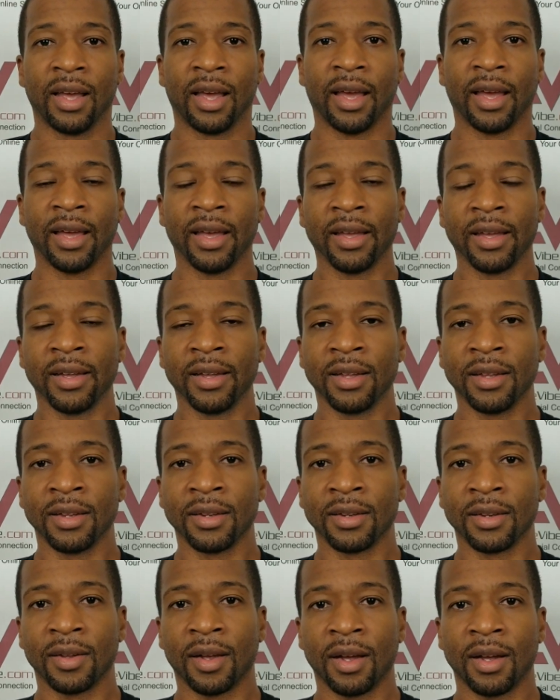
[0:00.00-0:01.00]

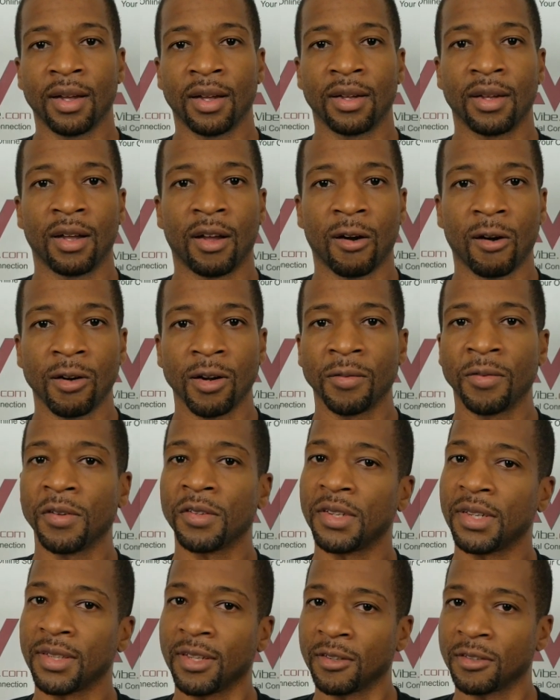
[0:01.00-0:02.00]
And uh, Hurney
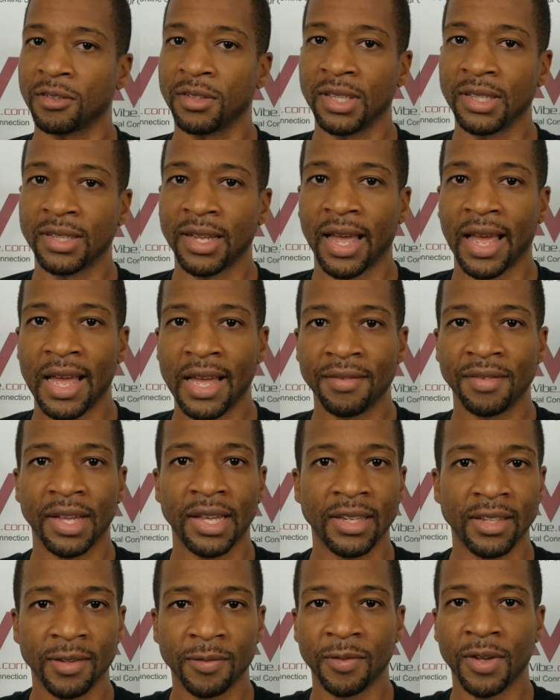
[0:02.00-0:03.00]
feels like there's a need to have
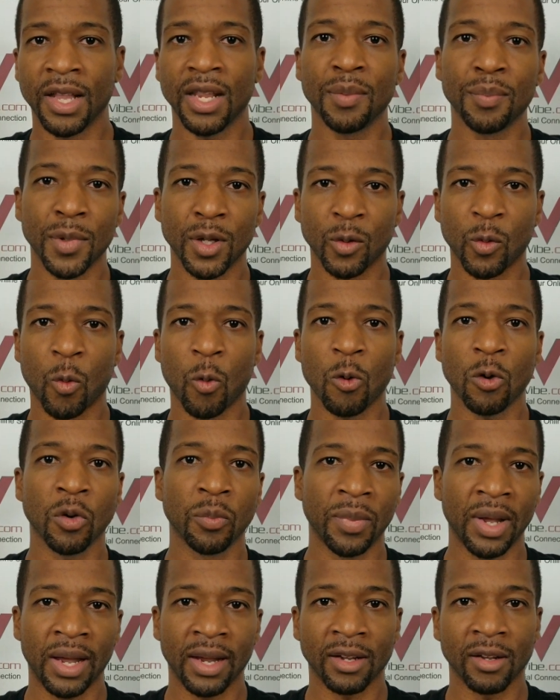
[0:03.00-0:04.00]
a development
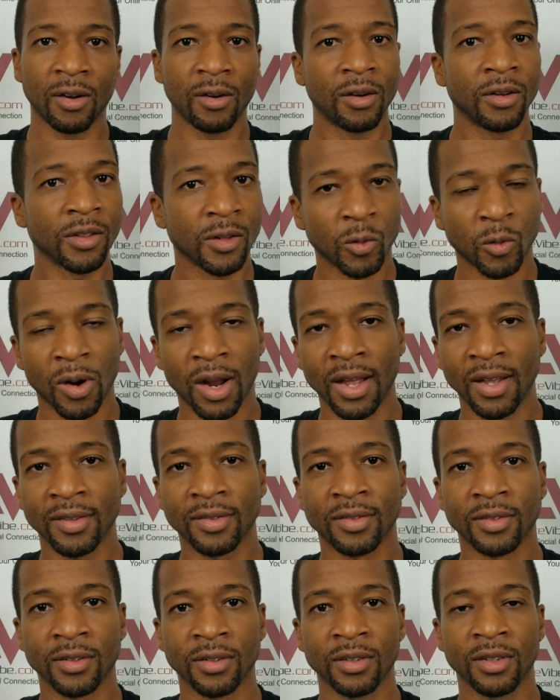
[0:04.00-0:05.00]
quarterback on the
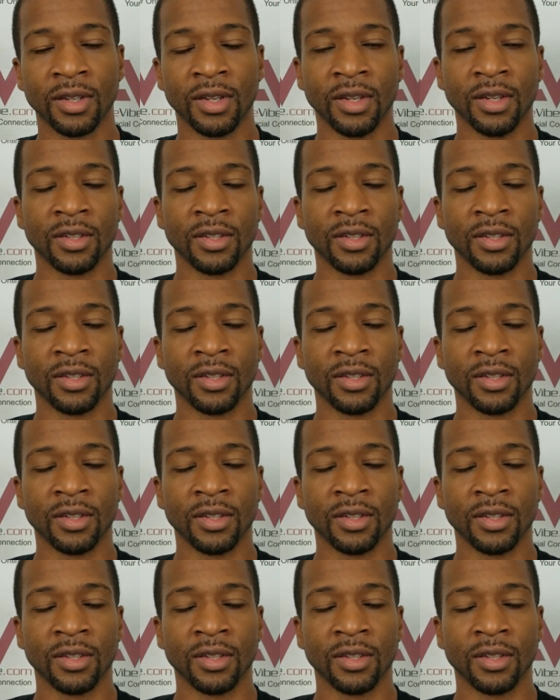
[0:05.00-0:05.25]
roster.